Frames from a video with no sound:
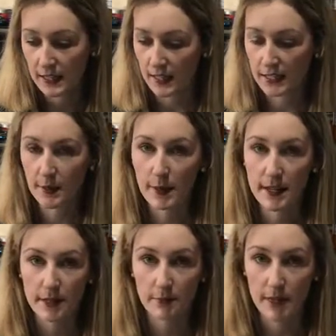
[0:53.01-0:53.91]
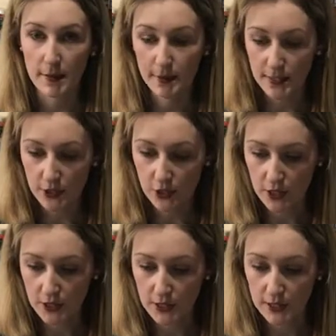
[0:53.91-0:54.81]
and I make baby
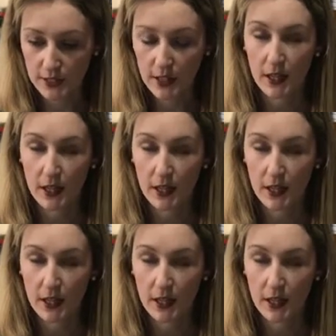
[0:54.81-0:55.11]
t-shirts,